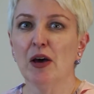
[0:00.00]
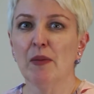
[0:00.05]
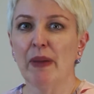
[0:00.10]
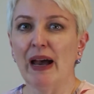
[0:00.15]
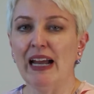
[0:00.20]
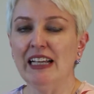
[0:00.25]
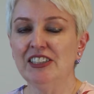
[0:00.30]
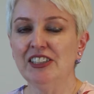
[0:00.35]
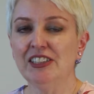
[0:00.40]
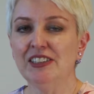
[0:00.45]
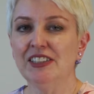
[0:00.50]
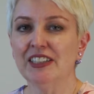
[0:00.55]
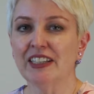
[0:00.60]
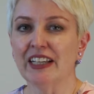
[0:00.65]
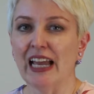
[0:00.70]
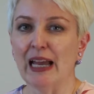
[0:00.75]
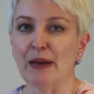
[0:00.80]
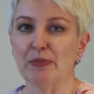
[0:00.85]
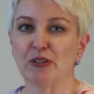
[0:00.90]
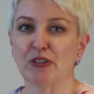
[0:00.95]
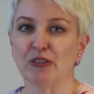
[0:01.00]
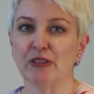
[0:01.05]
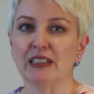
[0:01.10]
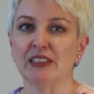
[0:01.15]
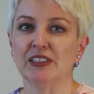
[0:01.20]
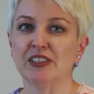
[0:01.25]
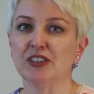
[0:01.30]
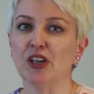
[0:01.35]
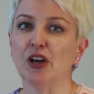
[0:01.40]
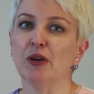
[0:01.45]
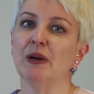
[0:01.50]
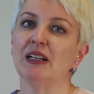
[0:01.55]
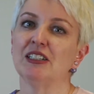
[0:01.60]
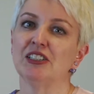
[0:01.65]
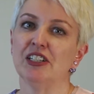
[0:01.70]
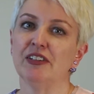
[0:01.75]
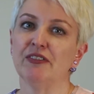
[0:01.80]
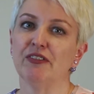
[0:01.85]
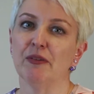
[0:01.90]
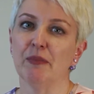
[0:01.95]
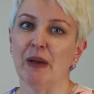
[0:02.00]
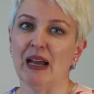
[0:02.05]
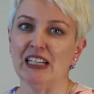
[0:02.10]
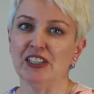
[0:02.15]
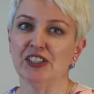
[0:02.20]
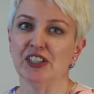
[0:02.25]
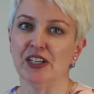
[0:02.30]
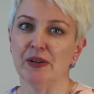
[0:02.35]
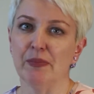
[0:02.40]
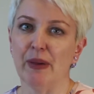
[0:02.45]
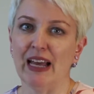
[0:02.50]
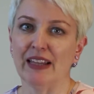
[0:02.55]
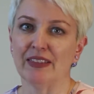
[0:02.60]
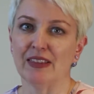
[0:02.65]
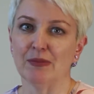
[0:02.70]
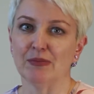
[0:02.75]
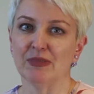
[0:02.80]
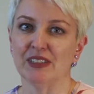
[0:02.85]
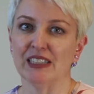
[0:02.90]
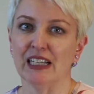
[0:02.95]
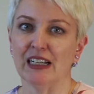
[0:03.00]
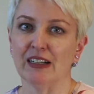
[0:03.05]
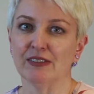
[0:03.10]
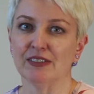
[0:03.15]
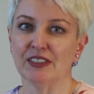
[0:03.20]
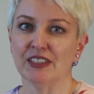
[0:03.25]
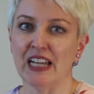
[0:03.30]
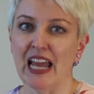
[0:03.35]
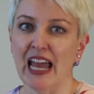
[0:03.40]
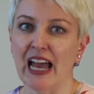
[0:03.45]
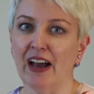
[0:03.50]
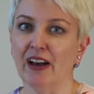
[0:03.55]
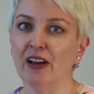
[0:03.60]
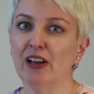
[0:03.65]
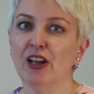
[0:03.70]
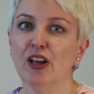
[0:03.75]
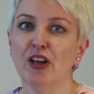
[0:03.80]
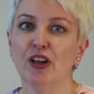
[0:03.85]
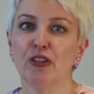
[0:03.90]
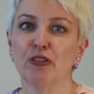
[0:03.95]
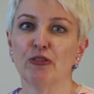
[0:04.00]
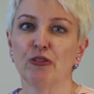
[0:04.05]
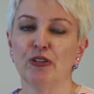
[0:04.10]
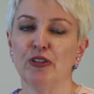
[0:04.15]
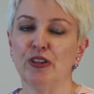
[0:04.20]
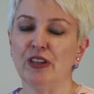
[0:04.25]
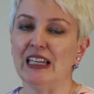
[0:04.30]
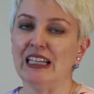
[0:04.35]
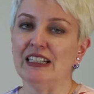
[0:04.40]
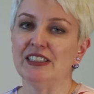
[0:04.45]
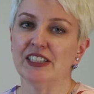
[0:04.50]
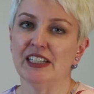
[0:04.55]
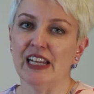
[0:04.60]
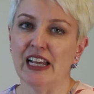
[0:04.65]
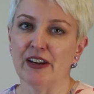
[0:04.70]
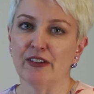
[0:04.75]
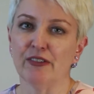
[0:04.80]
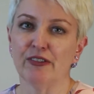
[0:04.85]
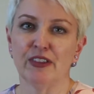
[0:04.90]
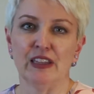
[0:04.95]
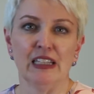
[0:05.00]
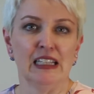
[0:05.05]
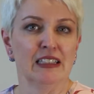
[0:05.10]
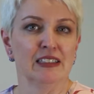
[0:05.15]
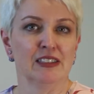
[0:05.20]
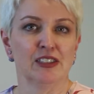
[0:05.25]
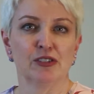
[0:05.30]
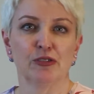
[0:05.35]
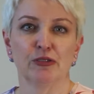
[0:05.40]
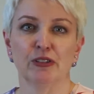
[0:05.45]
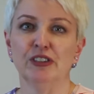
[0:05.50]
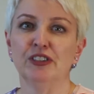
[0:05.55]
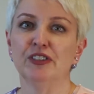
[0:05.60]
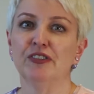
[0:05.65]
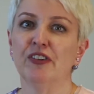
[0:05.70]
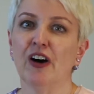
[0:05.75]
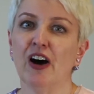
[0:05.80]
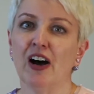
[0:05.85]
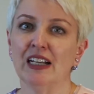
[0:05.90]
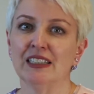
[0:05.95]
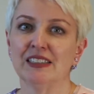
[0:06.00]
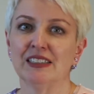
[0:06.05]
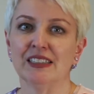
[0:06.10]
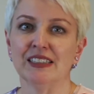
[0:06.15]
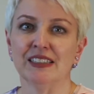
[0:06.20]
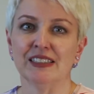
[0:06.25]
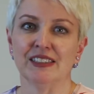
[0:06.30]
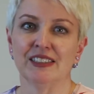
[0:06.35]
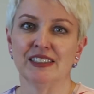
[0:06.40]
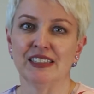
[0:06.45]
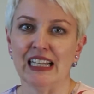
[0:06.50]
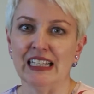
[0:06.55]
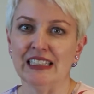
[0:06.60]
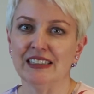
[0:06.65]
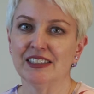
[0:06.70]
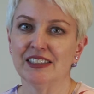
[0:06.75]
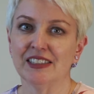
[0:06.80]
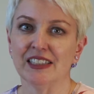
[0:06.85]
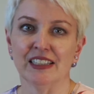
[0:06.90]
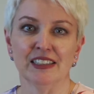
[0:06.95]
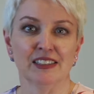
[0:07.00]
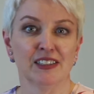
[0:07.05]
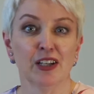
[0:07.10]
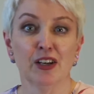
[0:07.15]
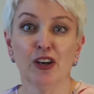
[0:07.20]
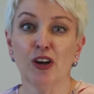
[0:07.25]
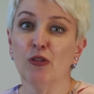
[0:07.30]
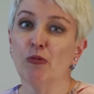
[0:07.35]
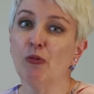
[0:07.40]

Patients are capturing so much information about themselves now through the Internet of Things, through devices, sensors,